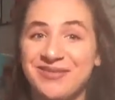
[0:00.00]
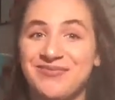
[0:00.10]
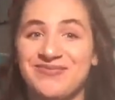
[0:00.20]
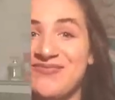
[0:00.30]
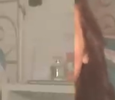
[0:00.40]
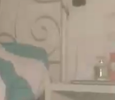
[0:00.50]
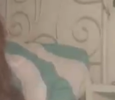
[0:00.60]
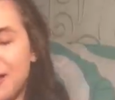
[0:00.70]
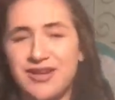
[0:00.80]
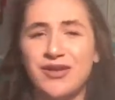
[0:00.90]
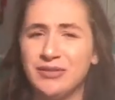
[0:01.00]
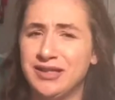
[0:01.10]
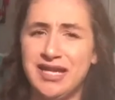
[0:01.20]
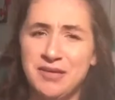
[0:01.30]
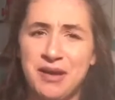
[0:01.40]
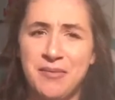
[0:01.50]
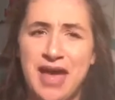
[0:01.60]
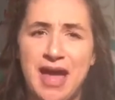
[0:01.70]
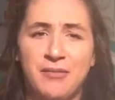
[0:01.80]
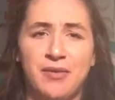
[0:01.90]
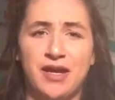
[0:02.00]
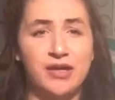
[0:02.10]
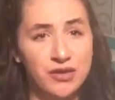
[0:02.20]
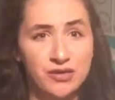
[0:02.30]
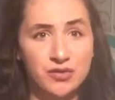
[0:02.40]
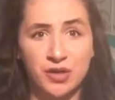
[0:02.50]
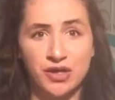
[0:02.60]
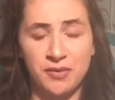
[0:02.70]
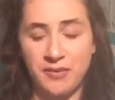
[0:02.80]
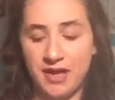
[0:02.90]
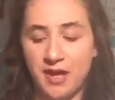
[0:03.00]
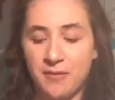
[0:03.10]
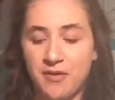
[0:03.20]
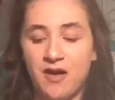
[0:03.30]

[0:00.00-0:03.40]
Okay, so two things aren't really in my bag, but I use when I do my makeup,